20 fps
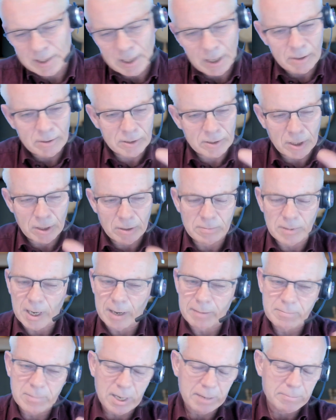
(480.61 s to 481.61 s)
don't,
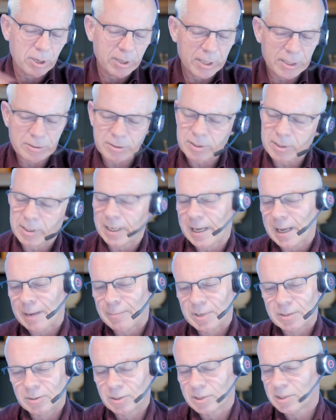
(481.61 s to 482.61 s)
I'm not interested in
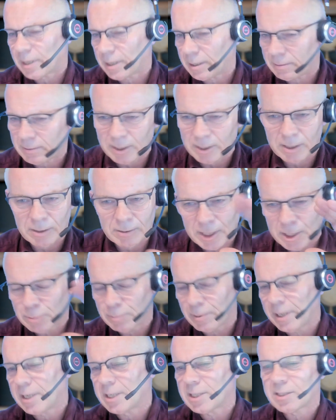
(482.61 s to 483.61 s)
chemicals. This
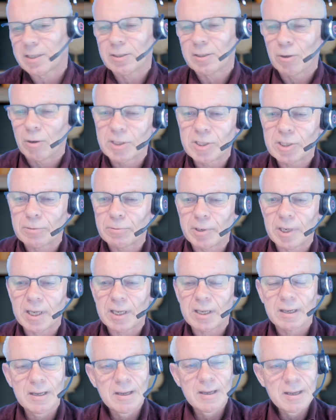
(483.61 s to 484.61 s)
week is technology
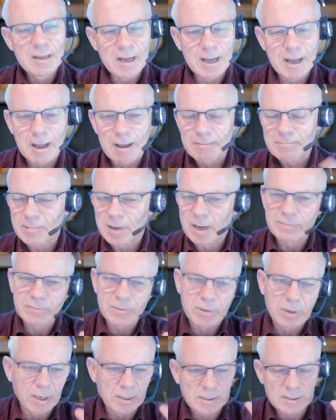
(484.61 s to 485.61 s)
week. I've
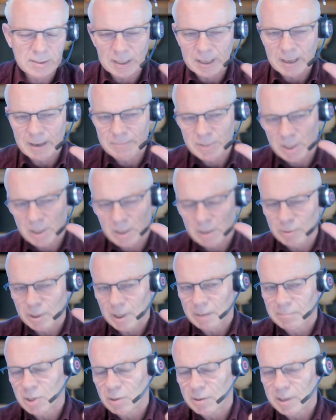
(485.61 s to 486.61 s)
got,
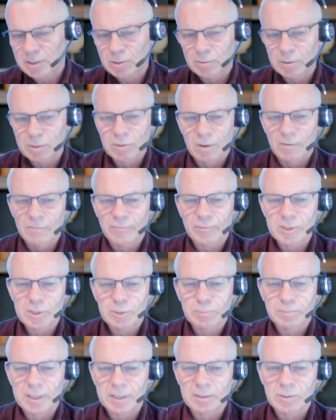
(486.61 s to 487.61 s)
I'm going to a
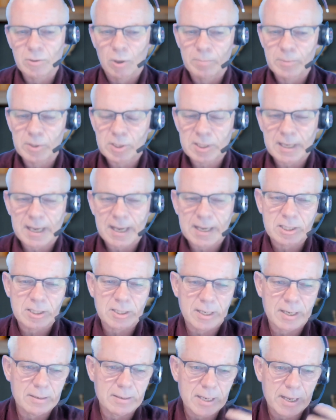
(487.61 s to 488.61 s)
conference with Goldman
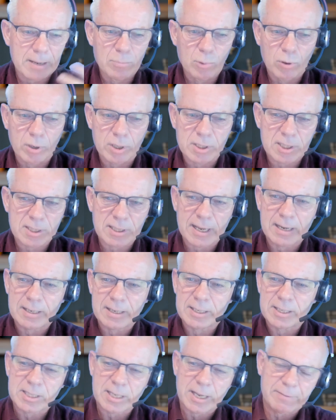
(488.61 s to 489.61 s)
Sachs, and Morgan
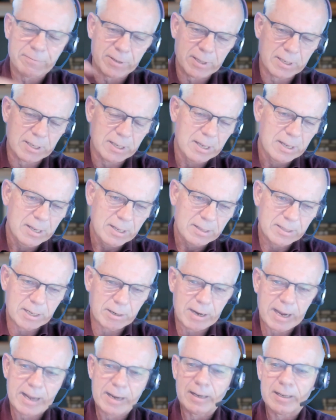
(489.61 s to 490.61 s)
Stanley is having
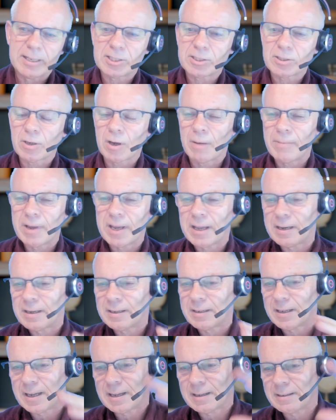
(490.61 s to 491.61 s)
their analysts come
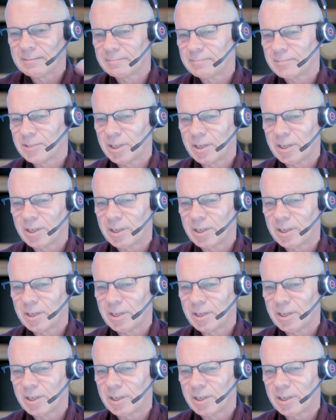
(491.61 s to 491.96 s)
in, and,